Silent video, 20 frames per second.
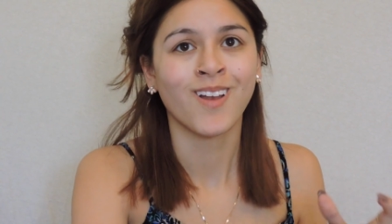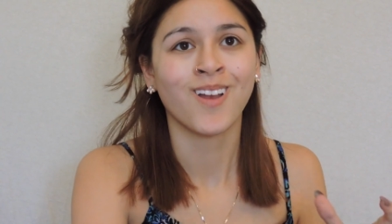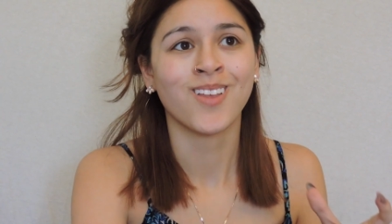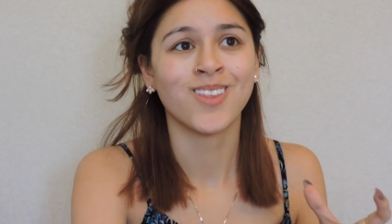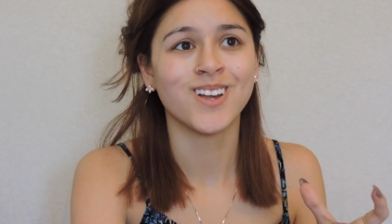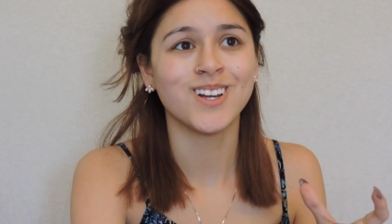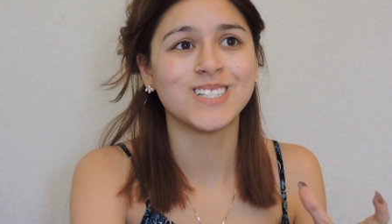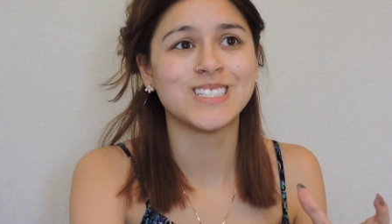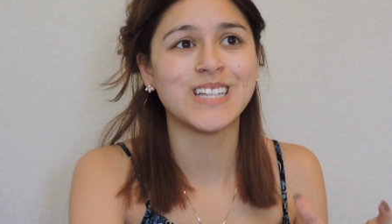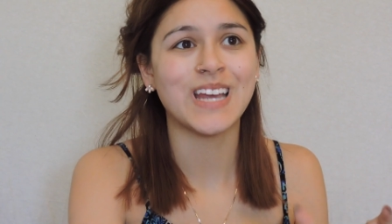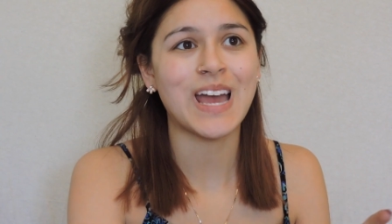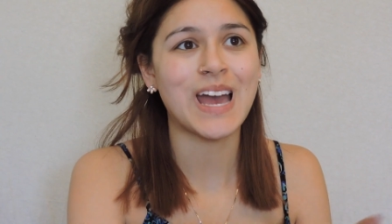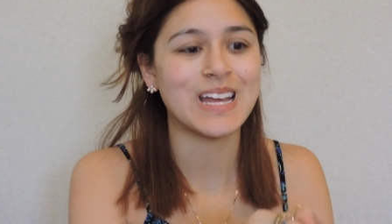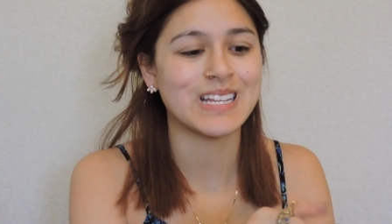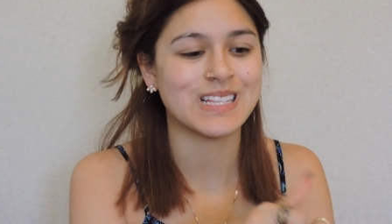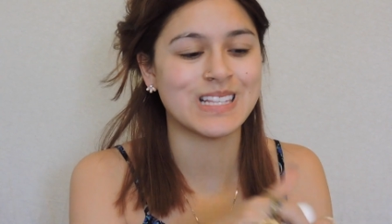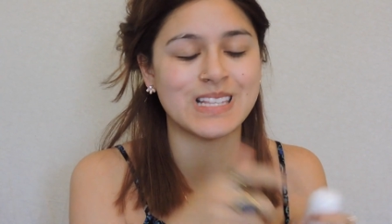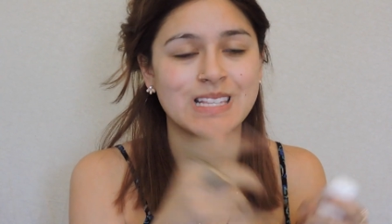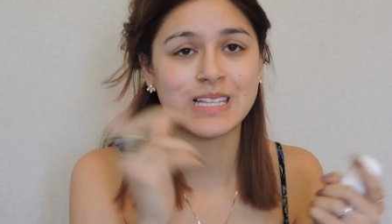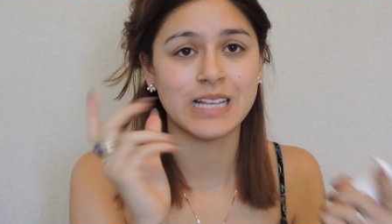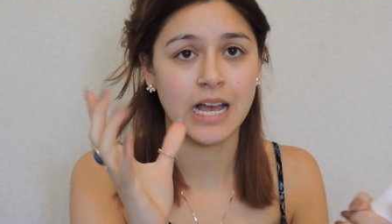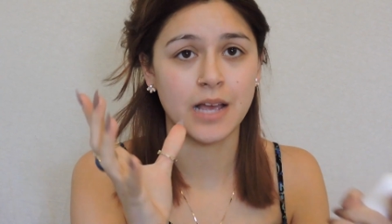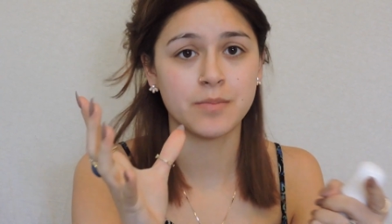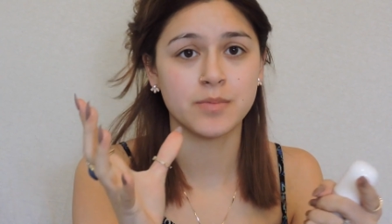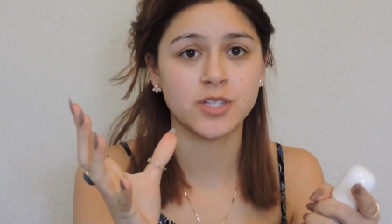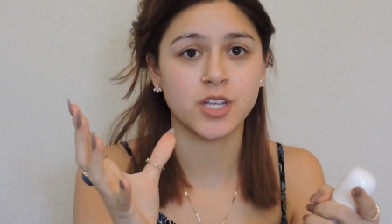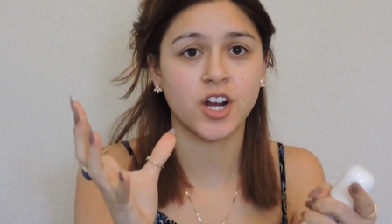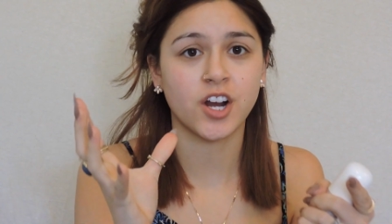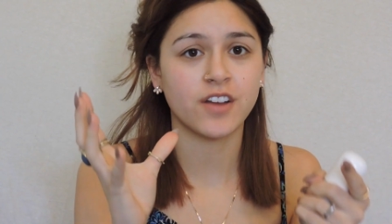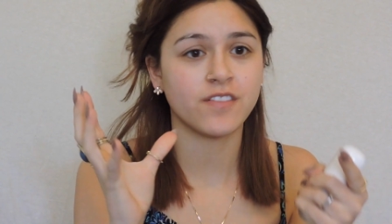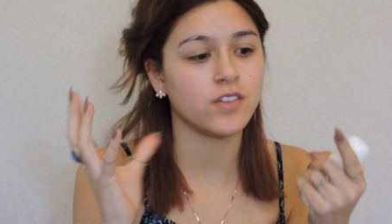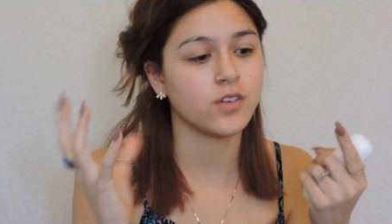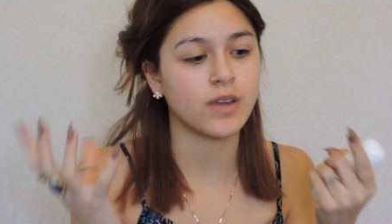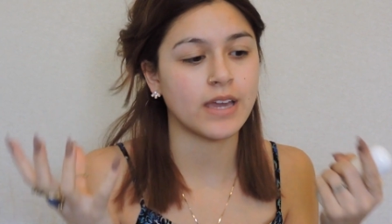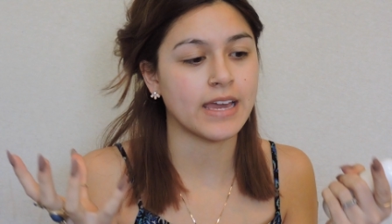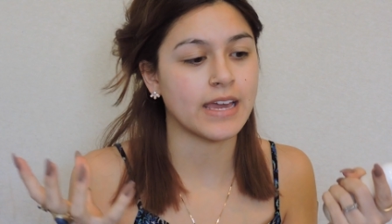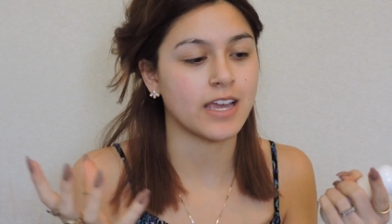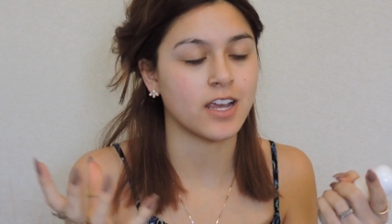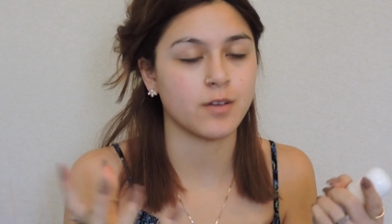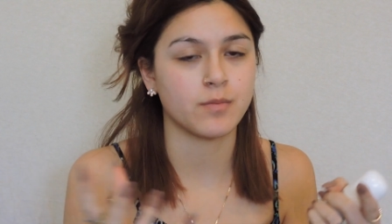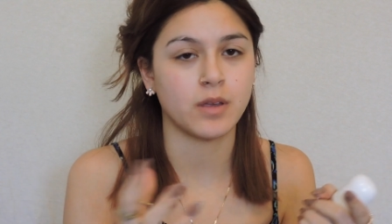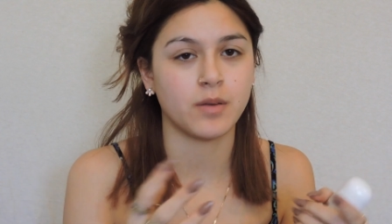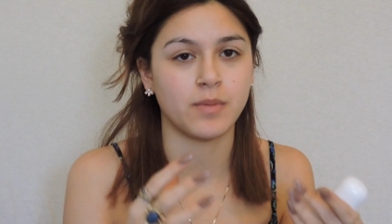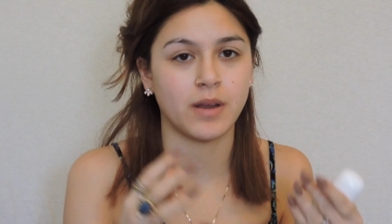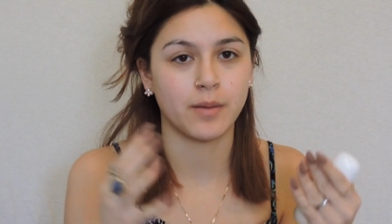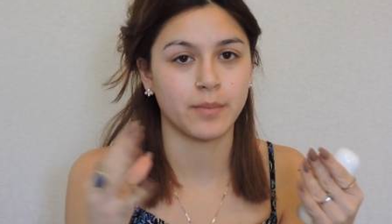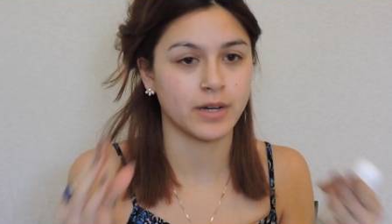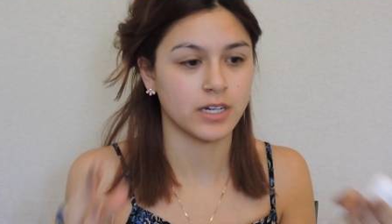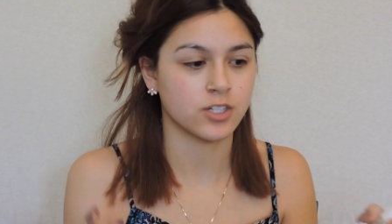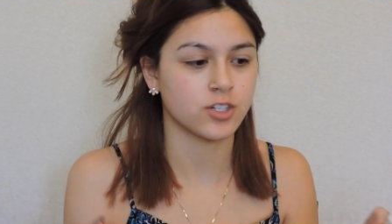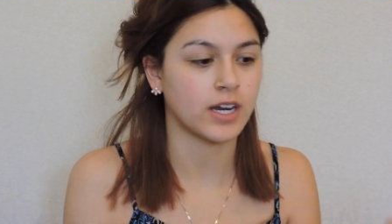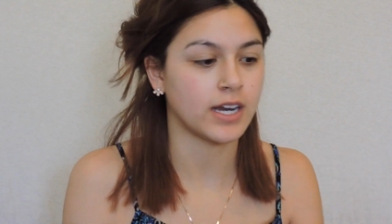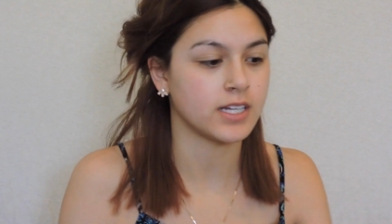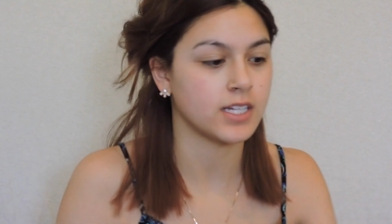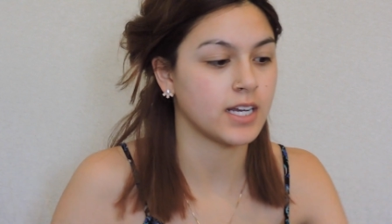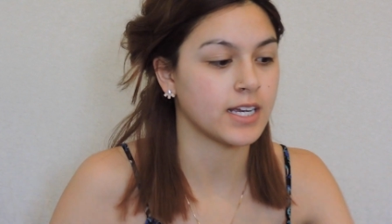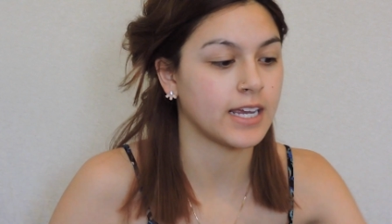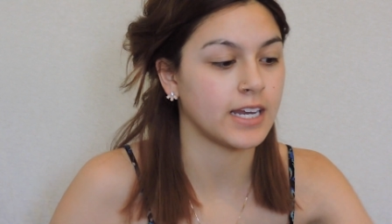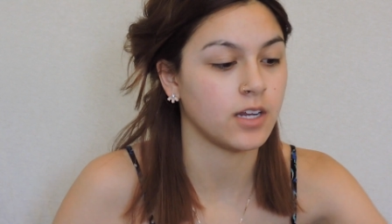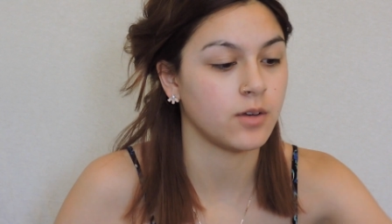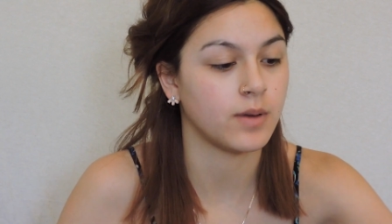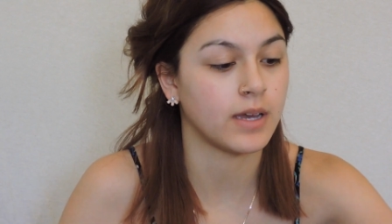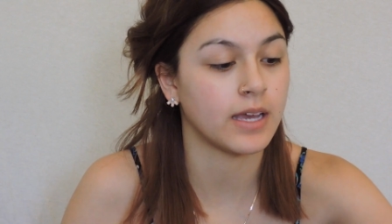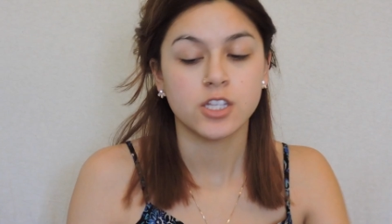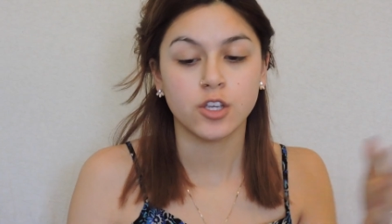The jets! I'm sorry if you can't hear me, but I'm going to try to talk anyway.